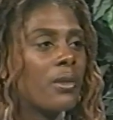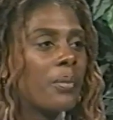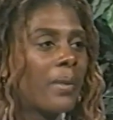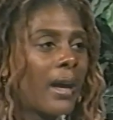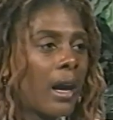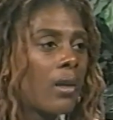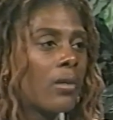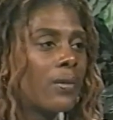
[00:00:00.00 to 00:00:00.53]

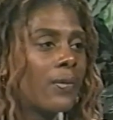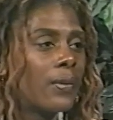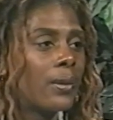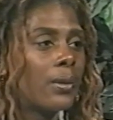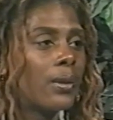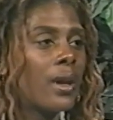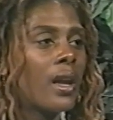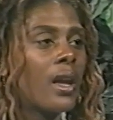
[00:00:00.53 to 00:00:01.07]

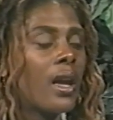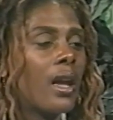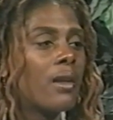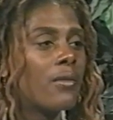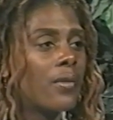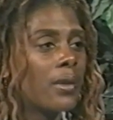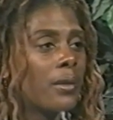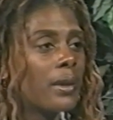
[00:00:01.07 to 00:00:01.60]
powerful and
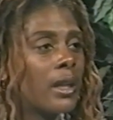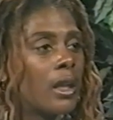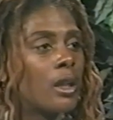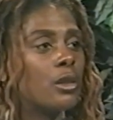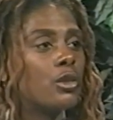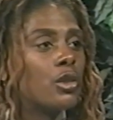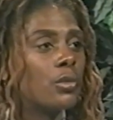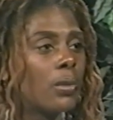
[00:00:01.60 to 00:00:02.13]
very
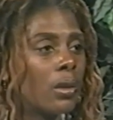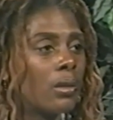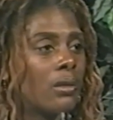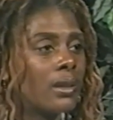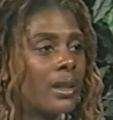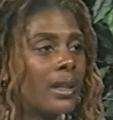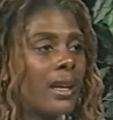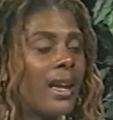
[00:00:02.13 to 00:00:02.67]

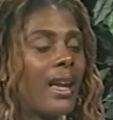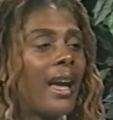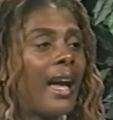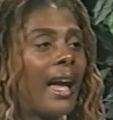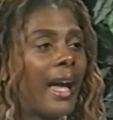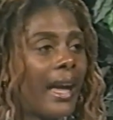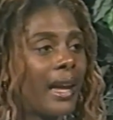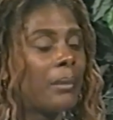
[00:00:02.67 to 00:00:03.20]
controlling,
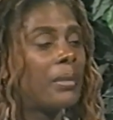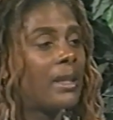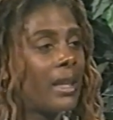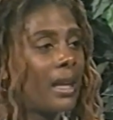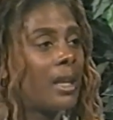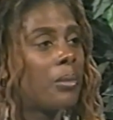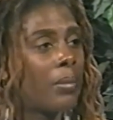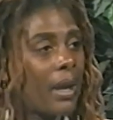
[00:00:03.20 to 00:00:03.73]
I
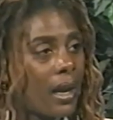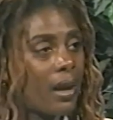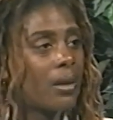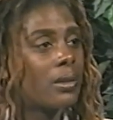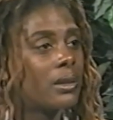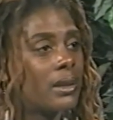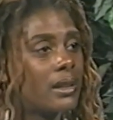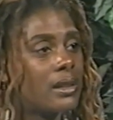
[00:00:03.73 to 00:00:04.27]
became
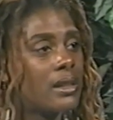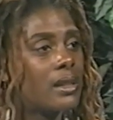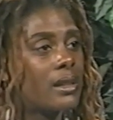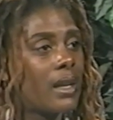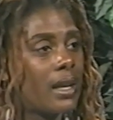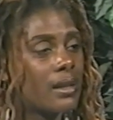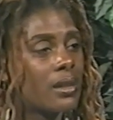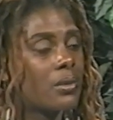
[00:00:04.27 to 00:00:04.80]
powerless
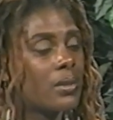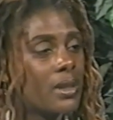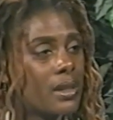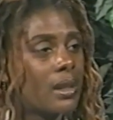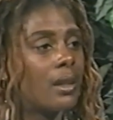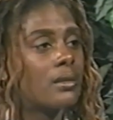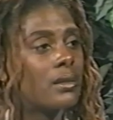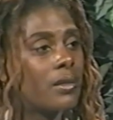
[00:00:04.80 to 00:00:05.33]
as a
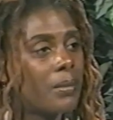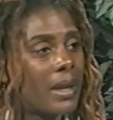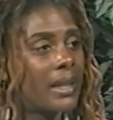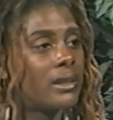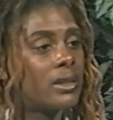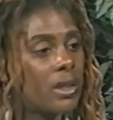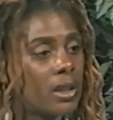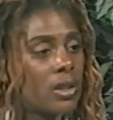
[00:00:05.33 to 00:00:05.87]
result of my
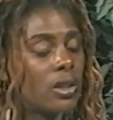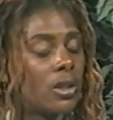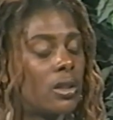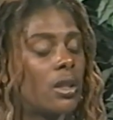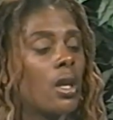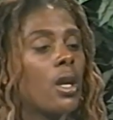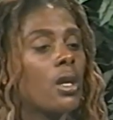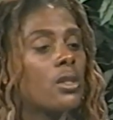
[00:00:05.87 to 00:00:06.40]
addiction.
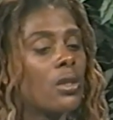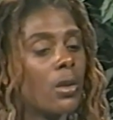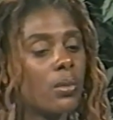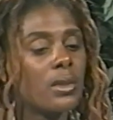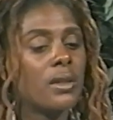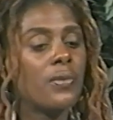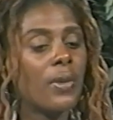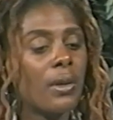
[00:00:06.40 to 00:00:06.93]
So it
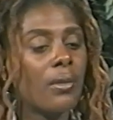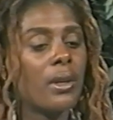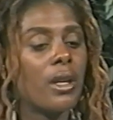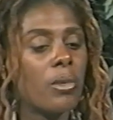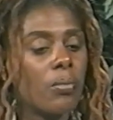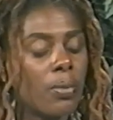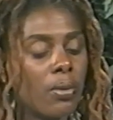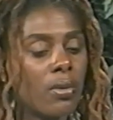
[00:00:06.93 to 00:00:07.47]
was very
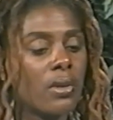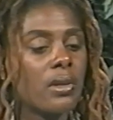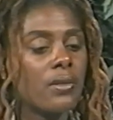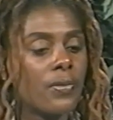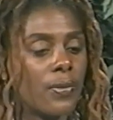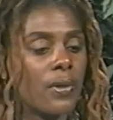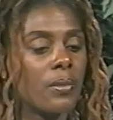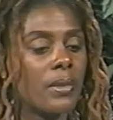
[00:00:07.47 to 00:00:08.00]
important
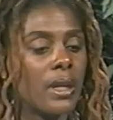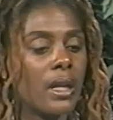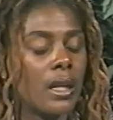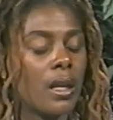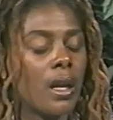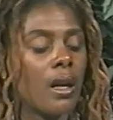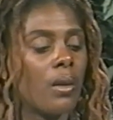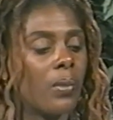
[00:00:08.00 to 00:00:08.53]
for me
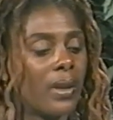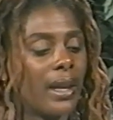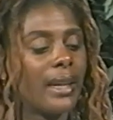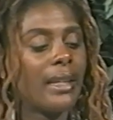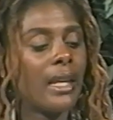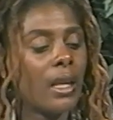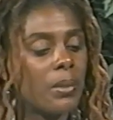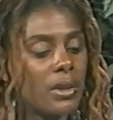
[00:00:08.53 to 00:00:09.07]
when I
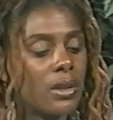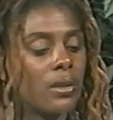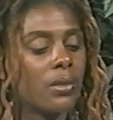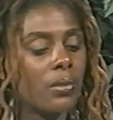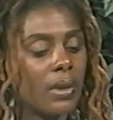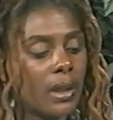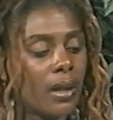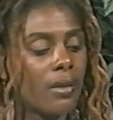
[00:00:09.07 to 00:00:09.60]
came into the
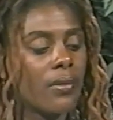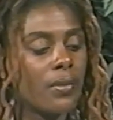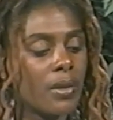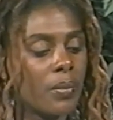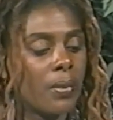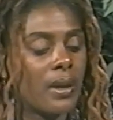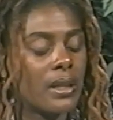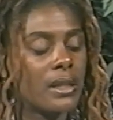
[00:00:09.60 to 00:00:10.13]
recovery
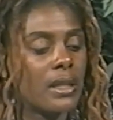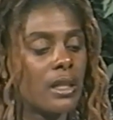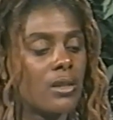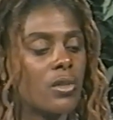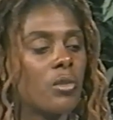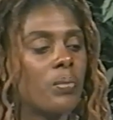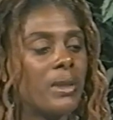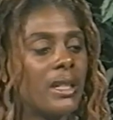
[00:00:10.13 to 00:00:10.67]
process
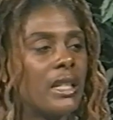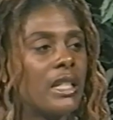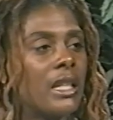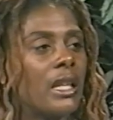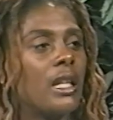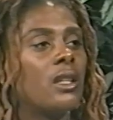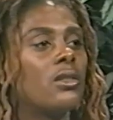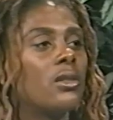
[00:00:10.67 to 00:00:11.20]
to
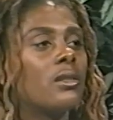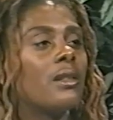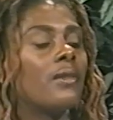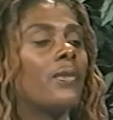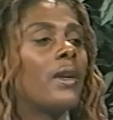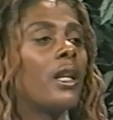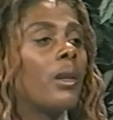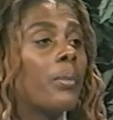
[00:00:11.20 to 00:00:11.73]
begin to
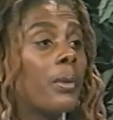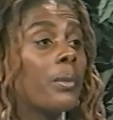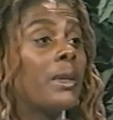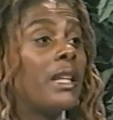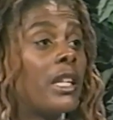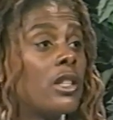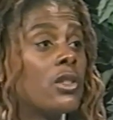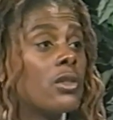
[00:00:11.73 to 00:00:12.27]
develop a
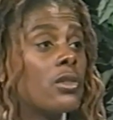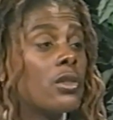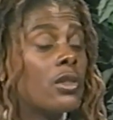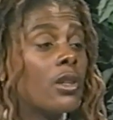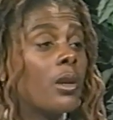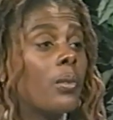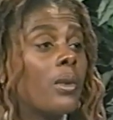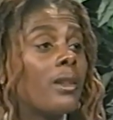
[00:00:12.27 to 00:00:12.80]

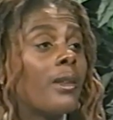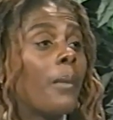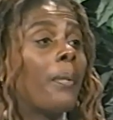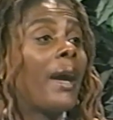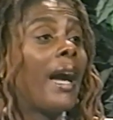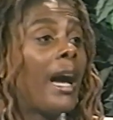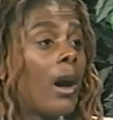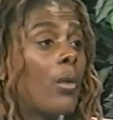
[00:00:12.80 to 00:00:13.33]
relationship with a
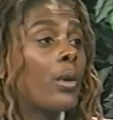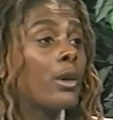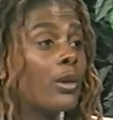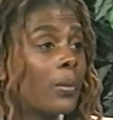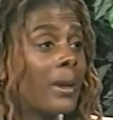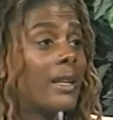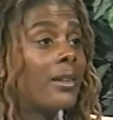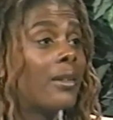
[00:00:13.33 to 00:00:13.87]
power
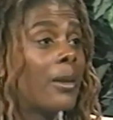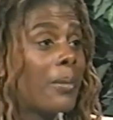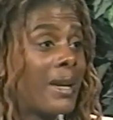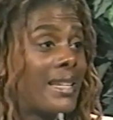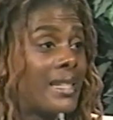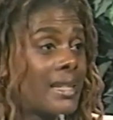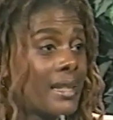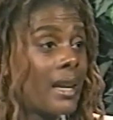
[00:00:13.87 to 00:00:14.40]
greater than
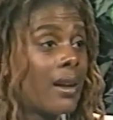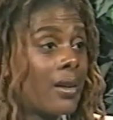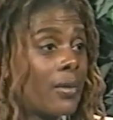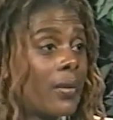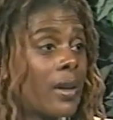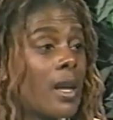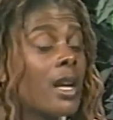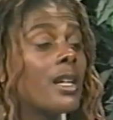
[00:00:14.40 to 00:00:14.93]
myself
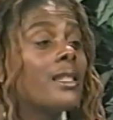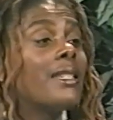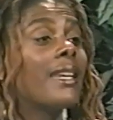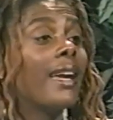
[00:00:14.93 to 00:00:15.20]
to